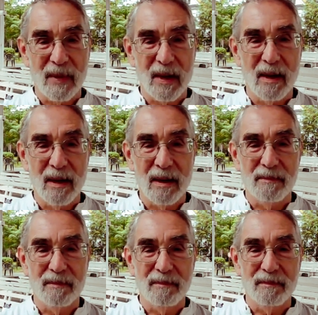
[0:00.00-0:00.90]
uh,
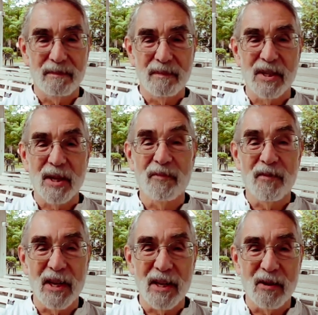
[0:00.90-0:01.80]

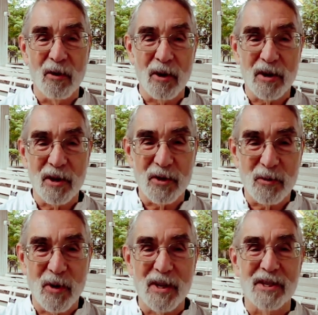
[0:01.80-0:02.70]
symphony
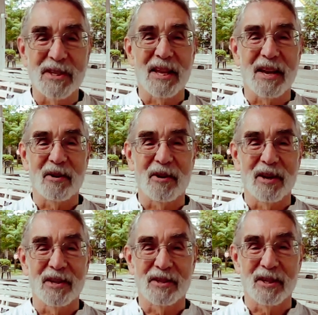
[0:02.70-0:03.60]
orchestras, there
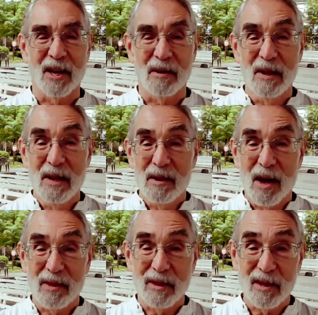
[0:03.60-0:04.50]
is a
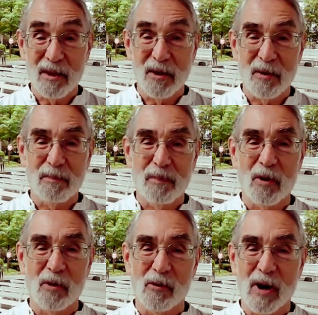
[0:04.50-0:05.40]
theater
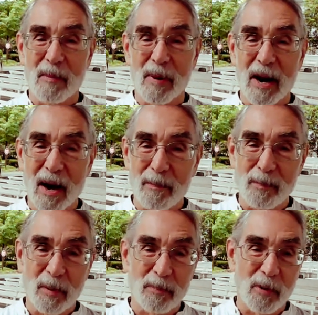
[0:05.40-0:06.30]
program, an opera
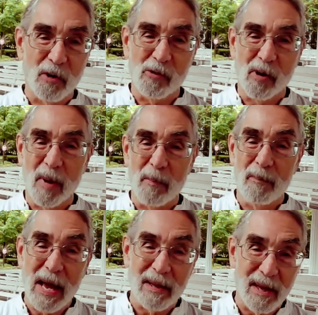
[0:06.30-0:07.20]
program, a
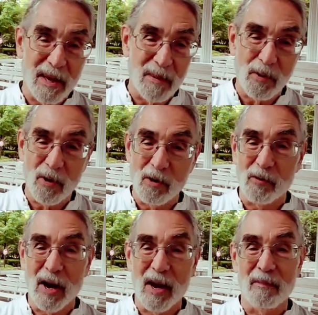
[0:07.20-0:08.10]
ballet
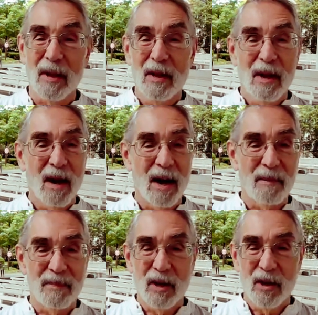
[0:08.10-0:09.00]
program, uh,
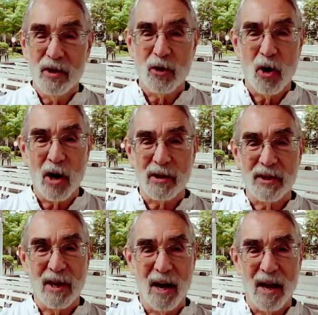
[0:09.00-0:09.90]
talks
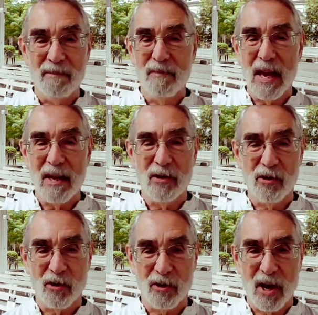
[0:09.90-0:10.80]
on
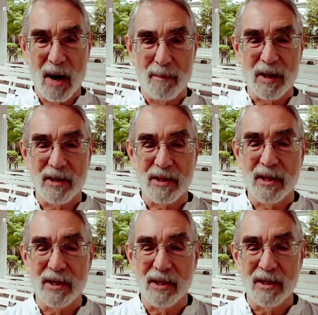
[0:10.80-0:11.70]
major topics.
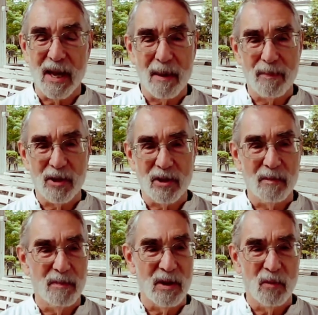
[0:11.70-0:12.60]
This is happens to
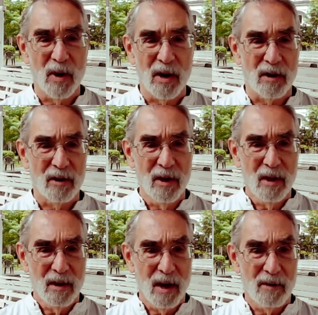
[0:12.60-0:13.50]
be where
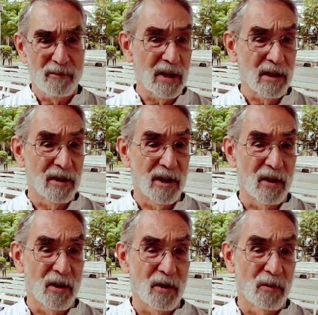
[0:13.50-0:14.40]
uh, Franklin
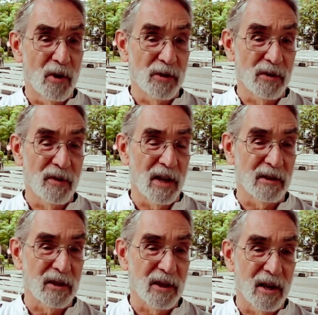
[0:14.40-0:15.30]
Delano
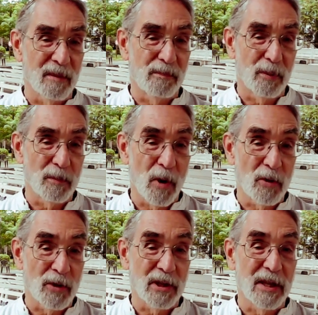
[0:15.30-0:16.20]
Roosevelt uh, proposed
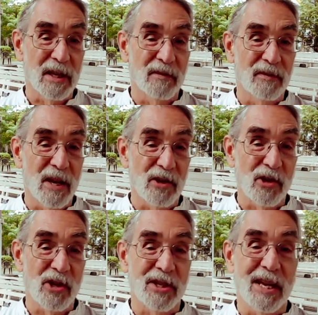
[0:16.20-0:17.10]
the League of
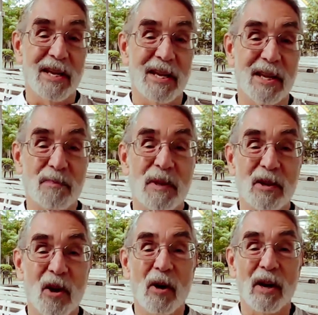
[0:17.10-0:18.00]
Nations. It has been
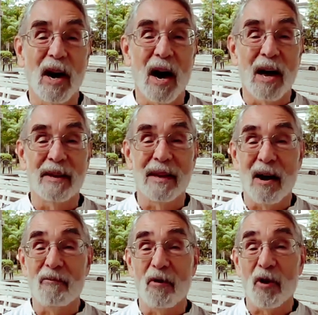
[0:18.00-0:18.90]
going on now
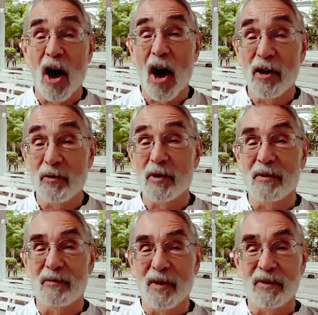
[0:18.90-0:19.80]
for
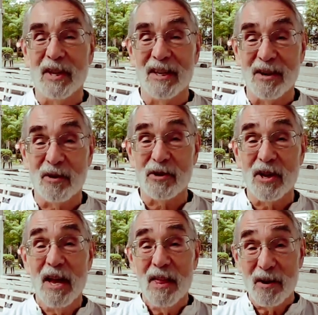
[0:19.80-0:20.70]
150 years.
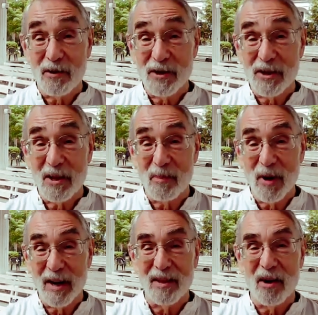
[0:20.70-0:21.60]
They're
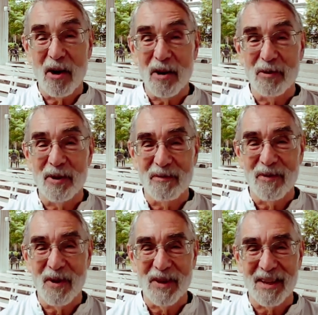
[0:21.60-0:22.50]
celebrating their
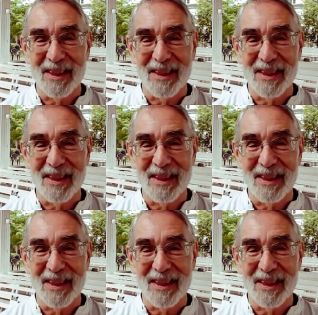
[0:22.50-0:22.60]
150th